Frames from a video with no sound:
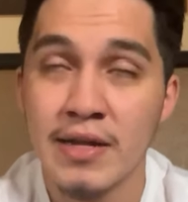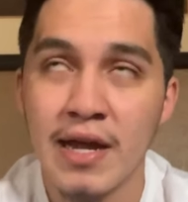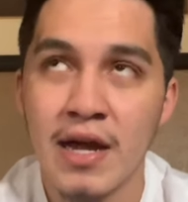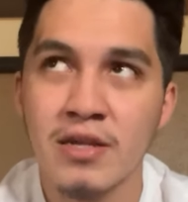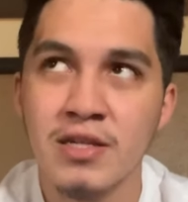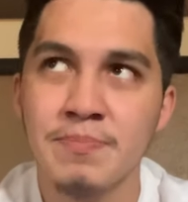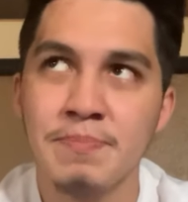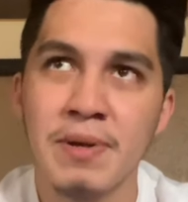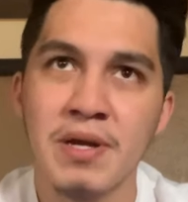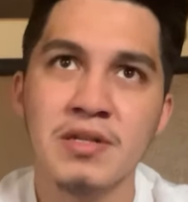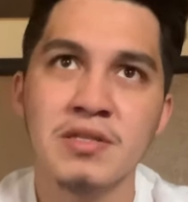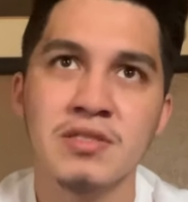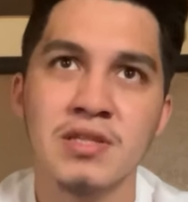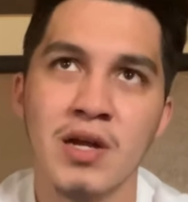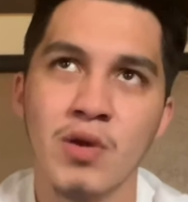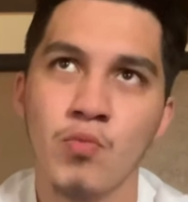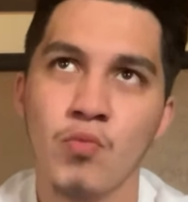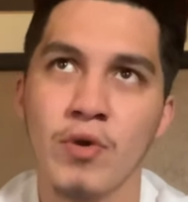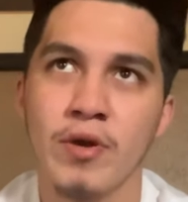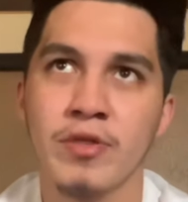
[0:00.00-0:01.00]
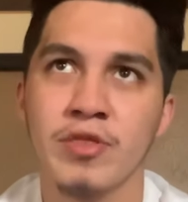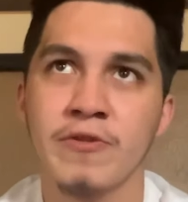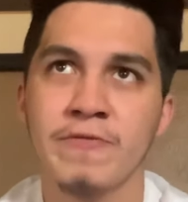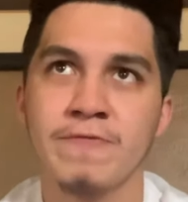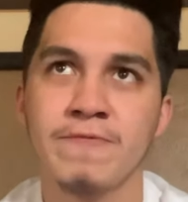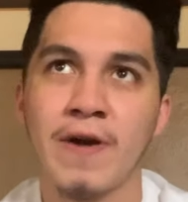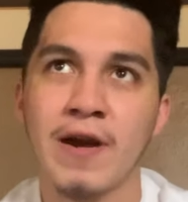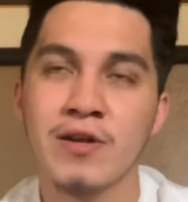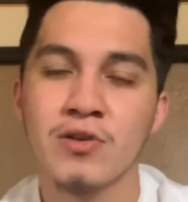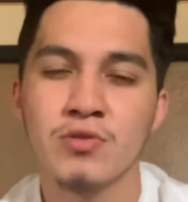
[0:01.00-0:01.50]
That depends on when the
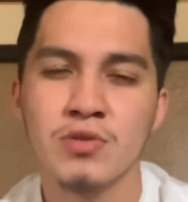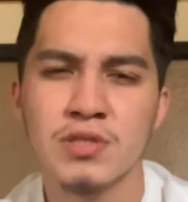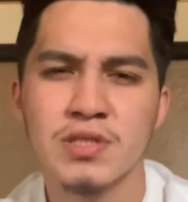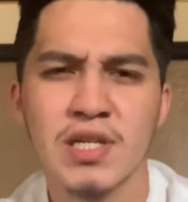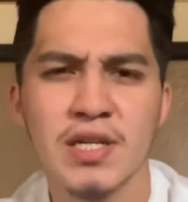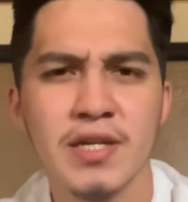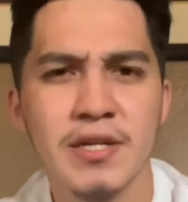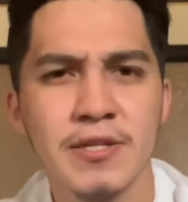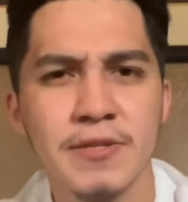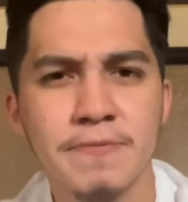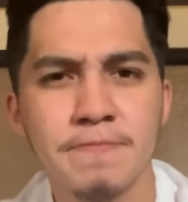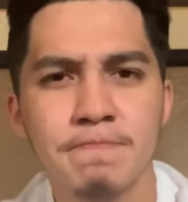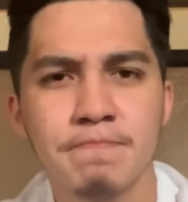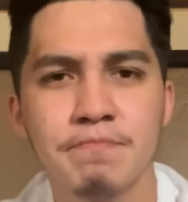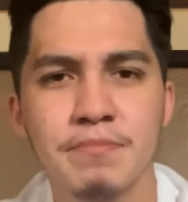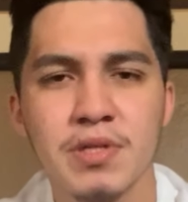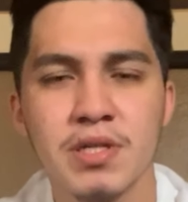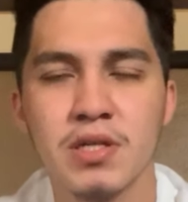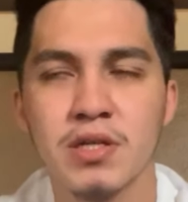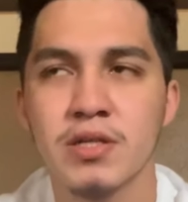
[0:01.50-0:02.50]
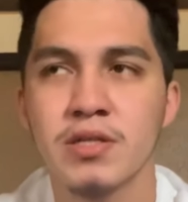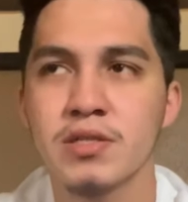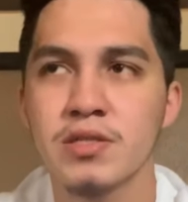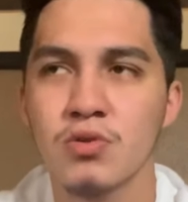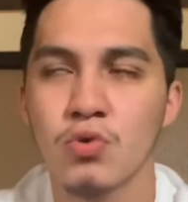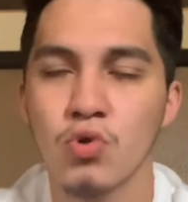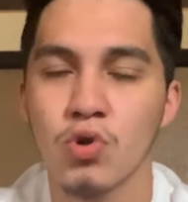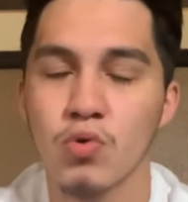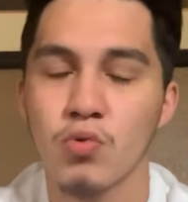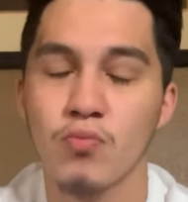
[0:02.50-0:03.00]
finals end because
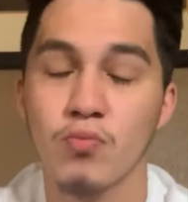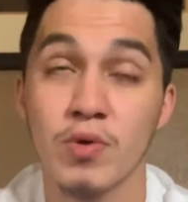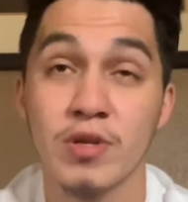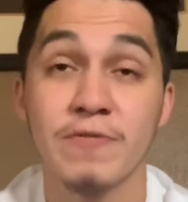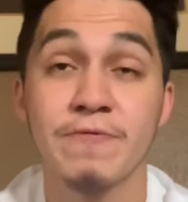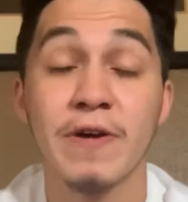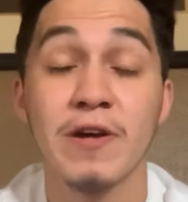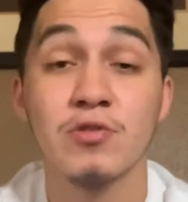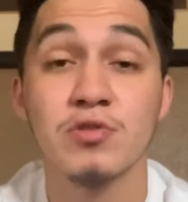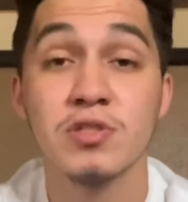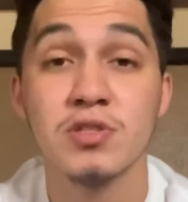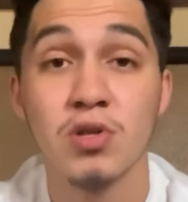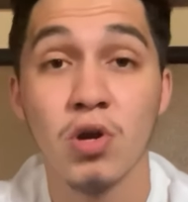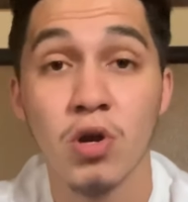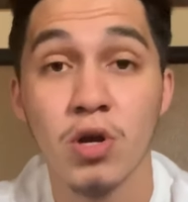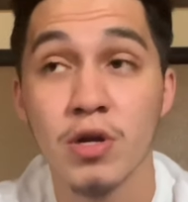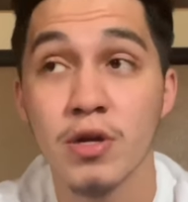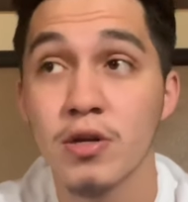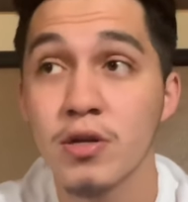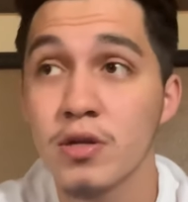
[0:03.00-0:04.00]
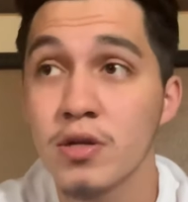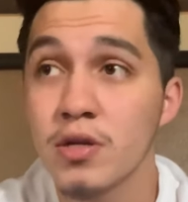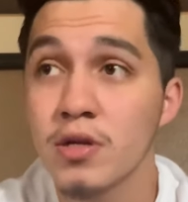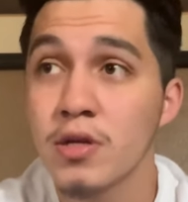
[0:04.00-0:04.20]
or when the finals start